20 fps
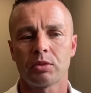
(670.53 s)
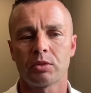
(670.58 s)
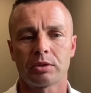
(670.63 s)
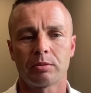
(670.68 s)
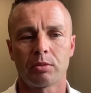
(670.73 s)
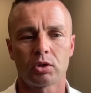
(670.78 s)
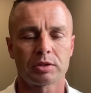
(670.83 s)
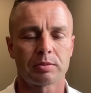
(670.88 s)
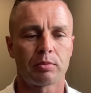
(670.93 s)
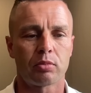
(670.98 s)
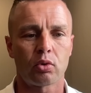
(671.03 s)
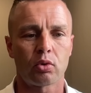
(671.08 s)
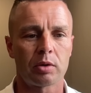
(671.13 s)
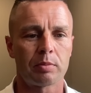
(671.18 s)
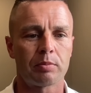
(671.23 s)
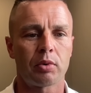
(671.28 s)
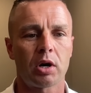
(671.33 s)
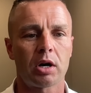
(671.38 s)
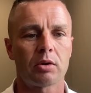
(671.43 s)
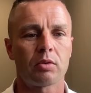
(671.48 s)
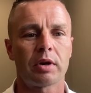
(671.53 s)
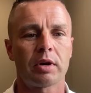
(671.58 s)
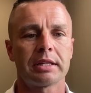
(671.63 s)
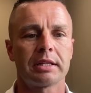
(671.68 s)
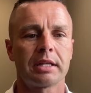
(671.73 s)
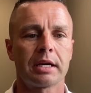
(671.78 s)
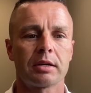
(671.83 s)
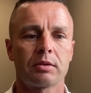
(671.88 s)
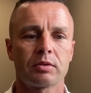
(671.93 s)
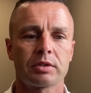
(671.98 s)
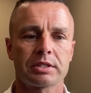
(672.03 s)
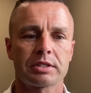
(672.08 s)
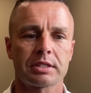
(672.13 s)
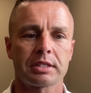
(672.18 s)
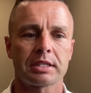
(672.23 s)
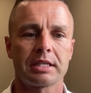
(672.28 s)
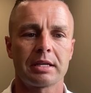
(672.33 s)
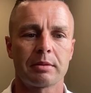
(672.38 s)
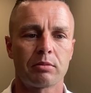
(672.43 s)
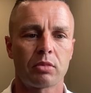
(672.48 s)
But the most important part right then was to
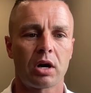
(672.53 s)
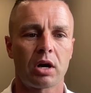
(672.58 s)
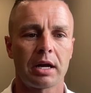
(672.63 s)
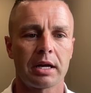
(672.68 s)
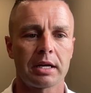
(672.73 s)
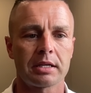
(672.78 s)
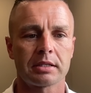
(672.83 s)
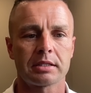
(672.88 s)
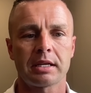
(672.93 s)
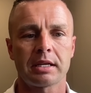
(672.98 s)
get Brian